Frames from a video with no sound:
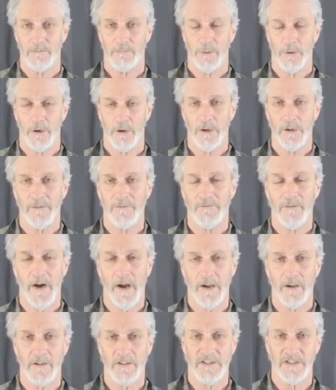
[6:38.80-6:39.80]
put all the
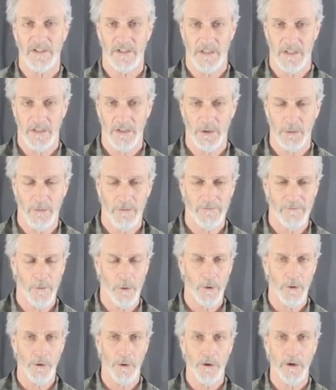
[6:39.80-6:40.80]
files into a
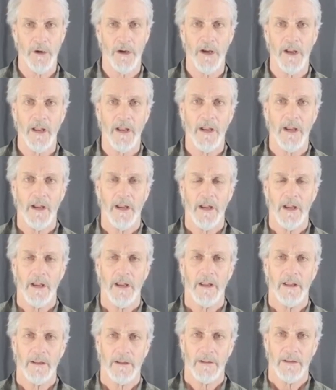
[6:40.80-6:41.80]
folder,
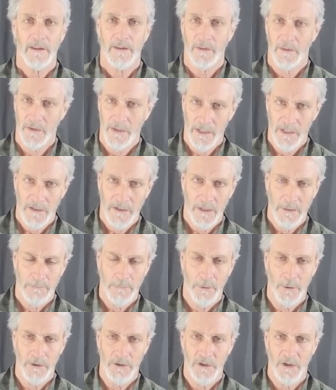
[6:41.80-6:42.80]
then they
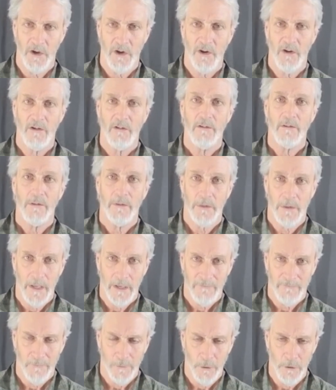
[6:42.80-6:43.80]
put
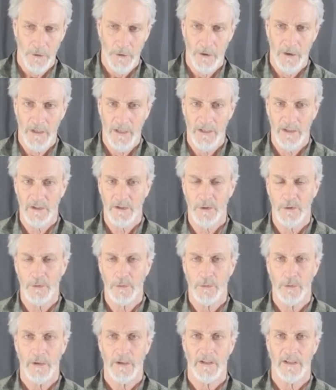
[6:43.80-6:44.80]
that folder
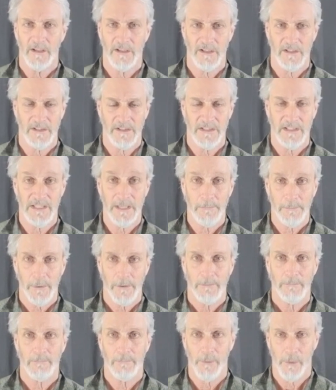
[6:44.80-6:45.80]
into a
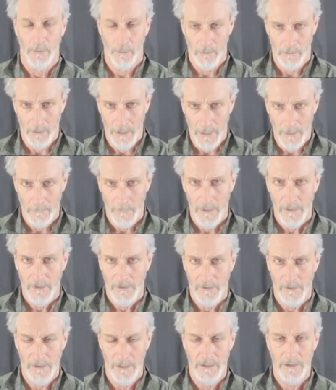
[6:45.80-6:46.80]
zip program
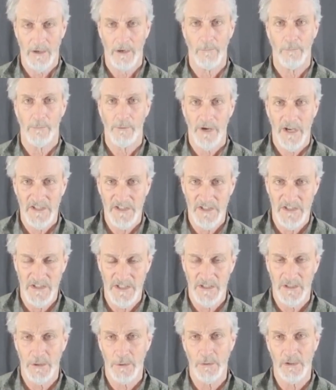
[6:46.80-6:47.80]
that
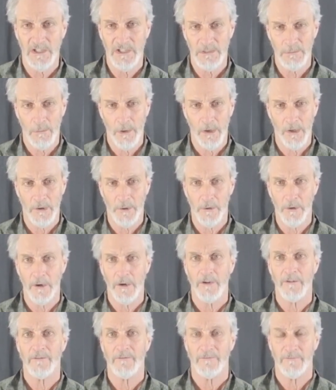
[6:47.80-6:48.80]
compresses it to a
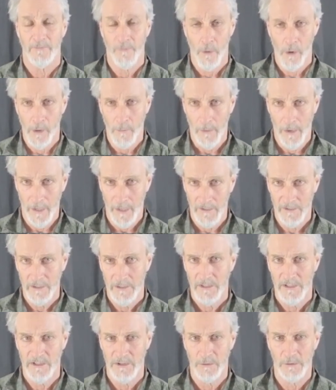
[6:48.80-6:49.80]
smaller format
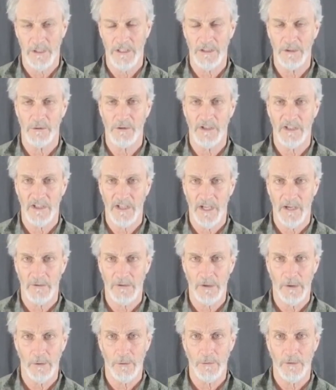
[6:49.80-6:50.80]
so that you can
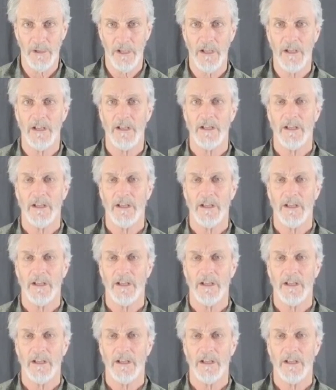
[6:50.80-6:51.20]
download